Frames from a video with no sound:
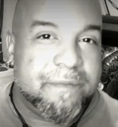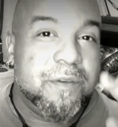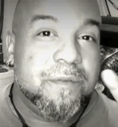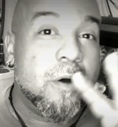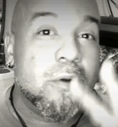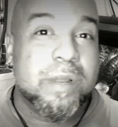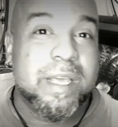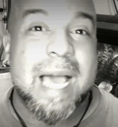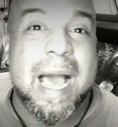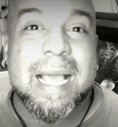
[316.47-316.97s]
If
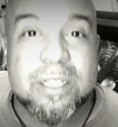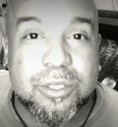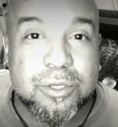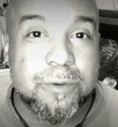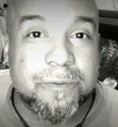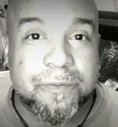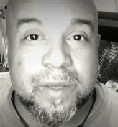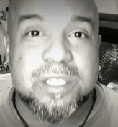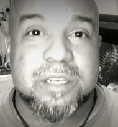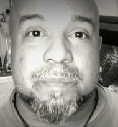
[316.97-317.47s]
you've only gotten
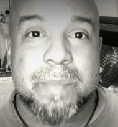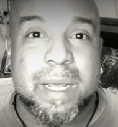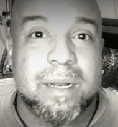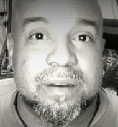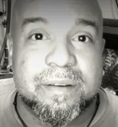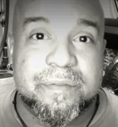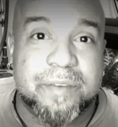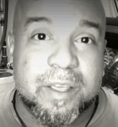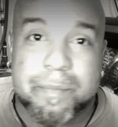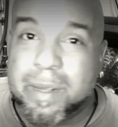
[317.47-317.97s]
2 fish, a
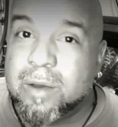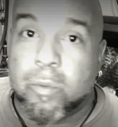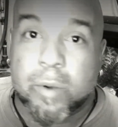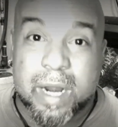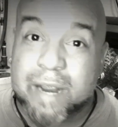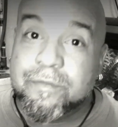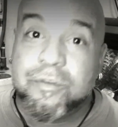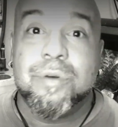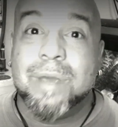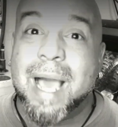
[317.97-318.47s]
male and a female,
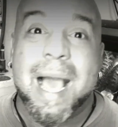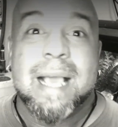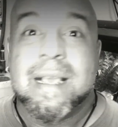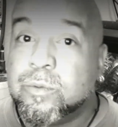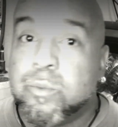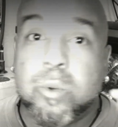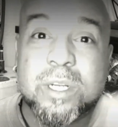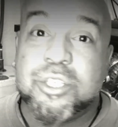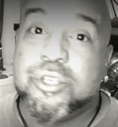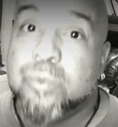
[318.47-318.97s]
whatever you
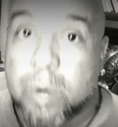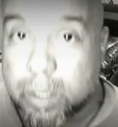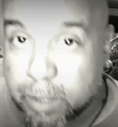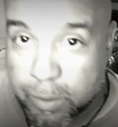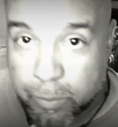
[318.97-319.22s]
got is what you're